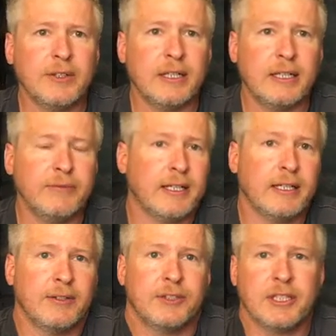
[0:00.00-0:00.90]
If you've got
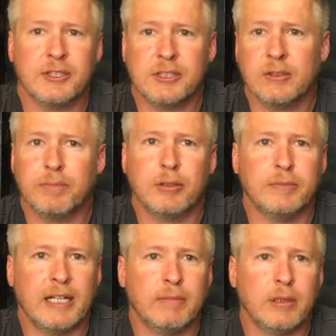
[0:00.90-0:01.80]
any suggestions, put them
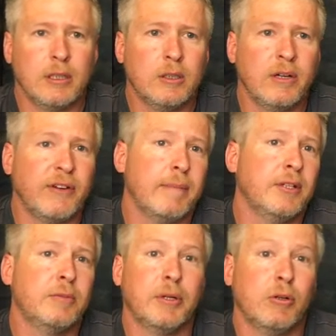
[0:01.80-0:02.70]
down below. If I
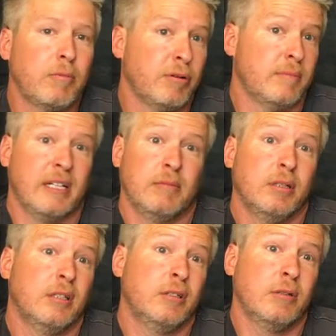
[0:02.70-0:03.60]
misspoke, put them down
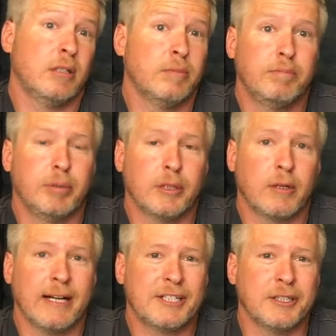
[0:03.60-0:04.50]
below and I'll put a
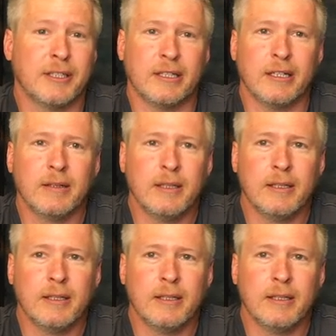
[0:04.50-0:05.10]
correction in there.